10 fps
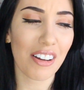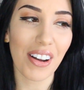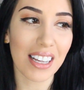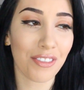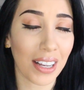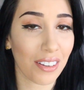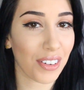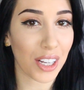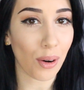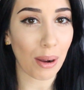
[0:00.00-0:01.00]
if I can find
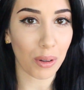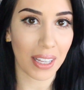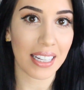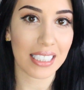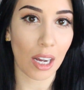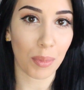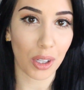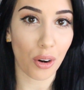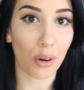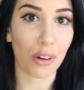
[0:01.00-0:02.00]
the video, I will link it down
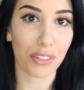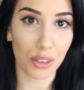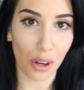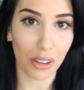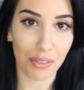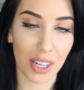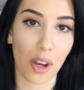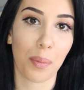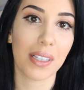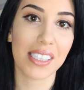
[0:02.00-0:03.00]
below, or if you know the
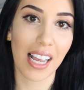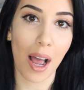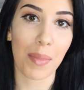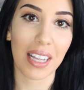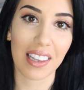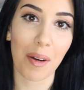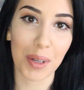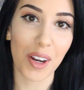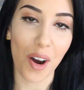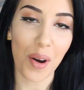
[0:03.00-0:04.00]
video, please comment and
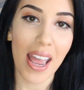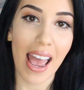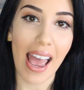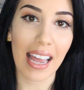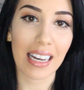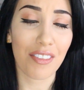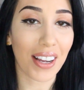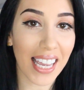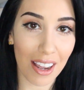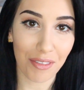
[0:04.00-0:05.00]
let me know. And
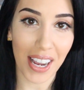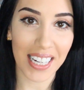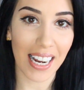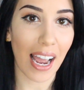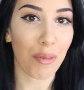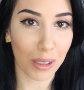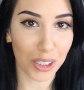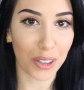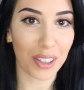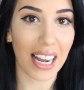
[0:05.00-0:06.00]
if I can't find it, I
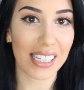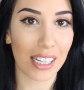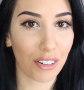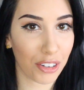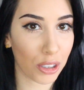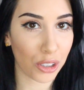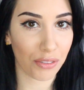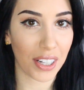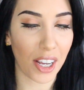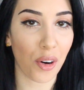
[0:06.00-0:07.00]
will show you guys in a
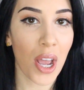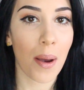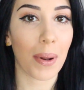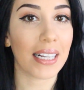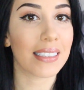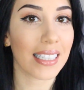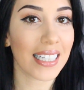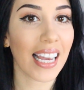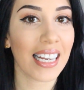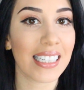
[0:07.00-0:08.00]
future video. But I
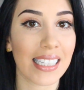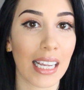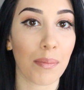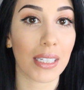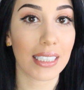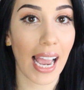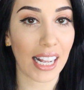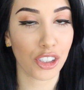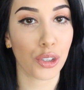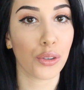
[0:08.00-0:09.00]
did get his name
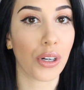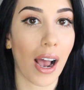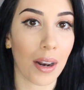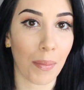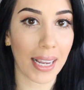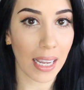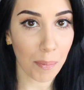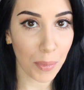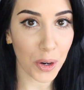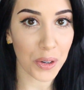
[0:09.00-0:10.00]
tattooed on my
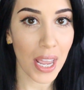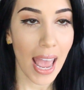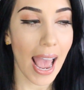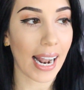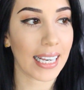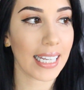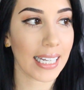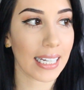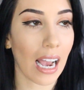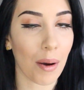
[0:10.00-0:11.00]
hip bone, and
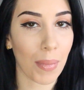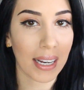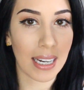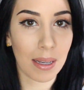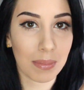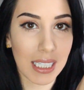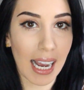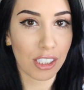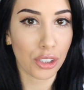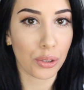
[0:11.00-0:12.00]
he got my name
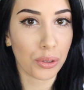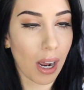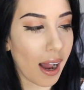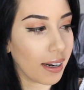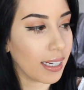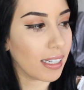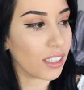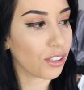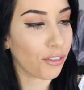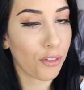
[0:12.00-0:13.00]
tattooed on
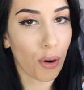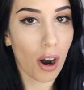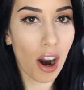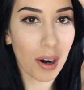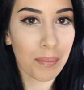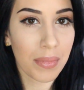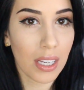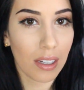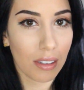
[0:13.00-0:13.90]
his forearm